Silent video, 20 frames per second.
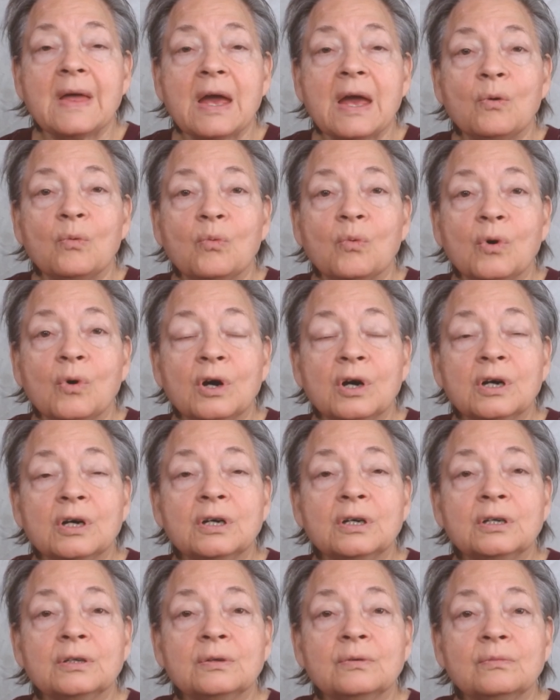that
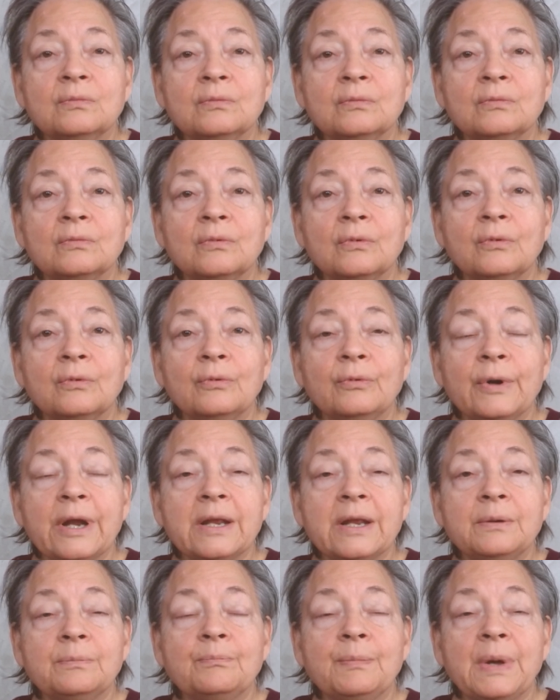one
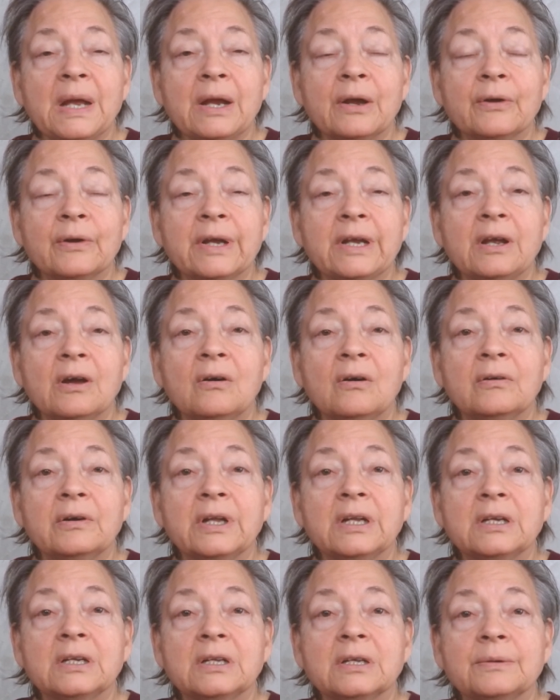red berry on
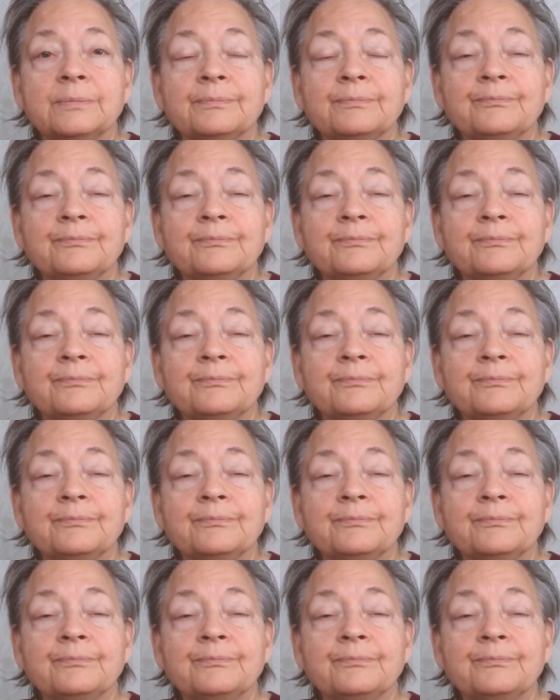it.